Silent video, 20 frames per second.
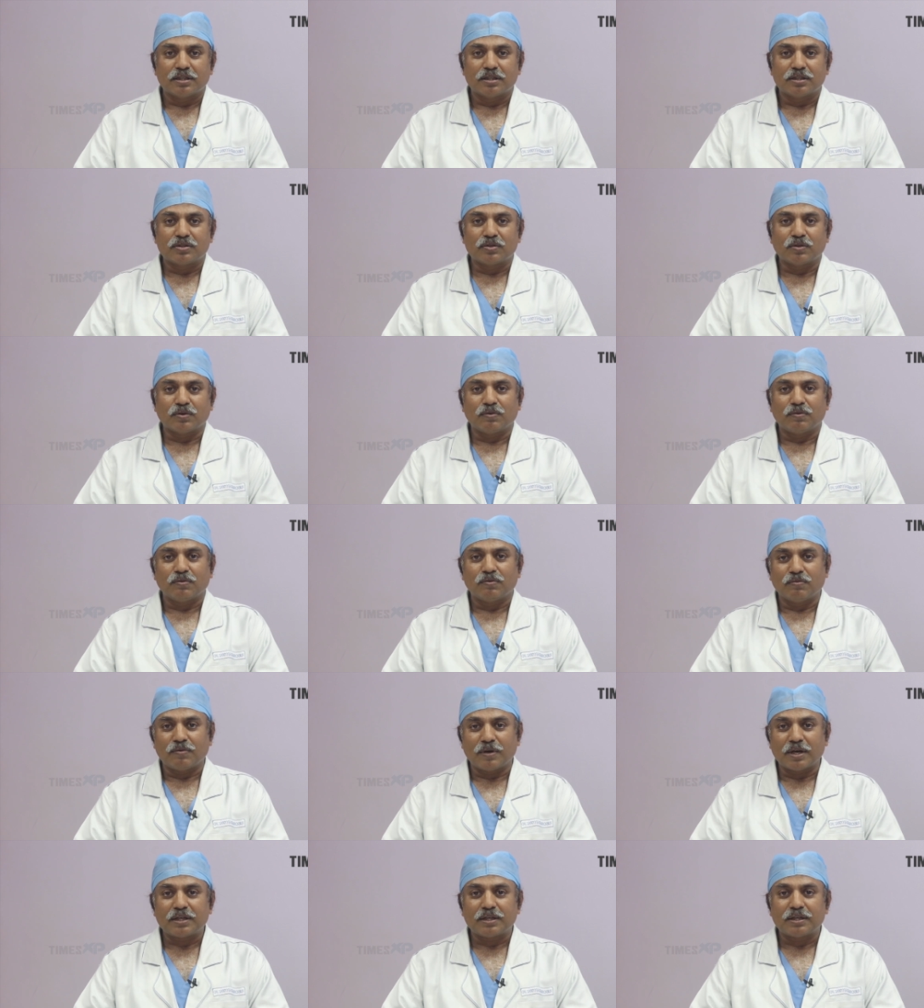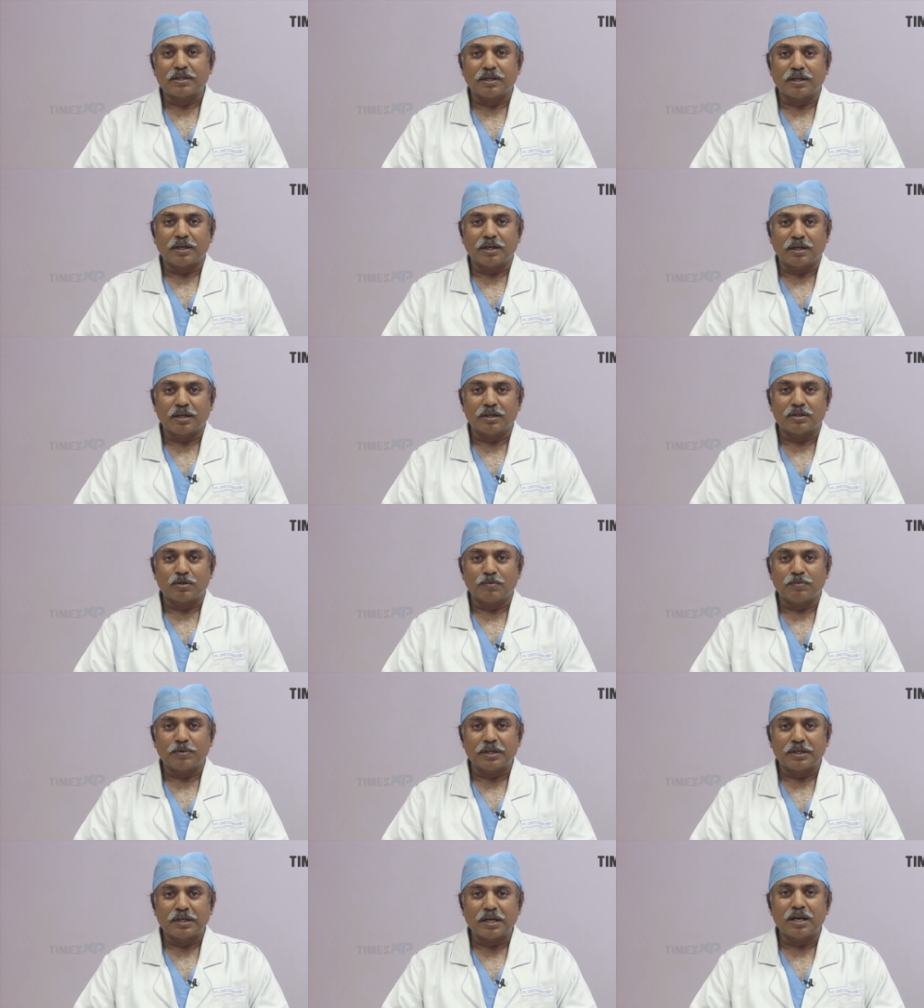So, what uh, to
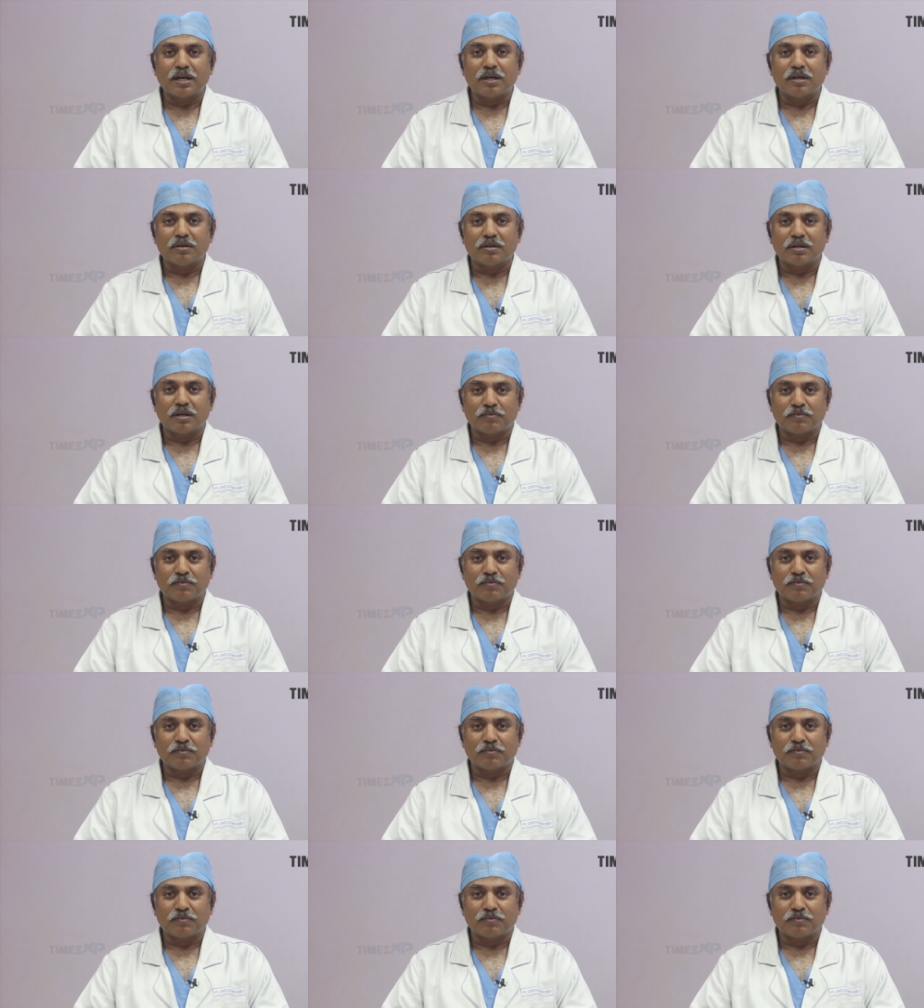be done,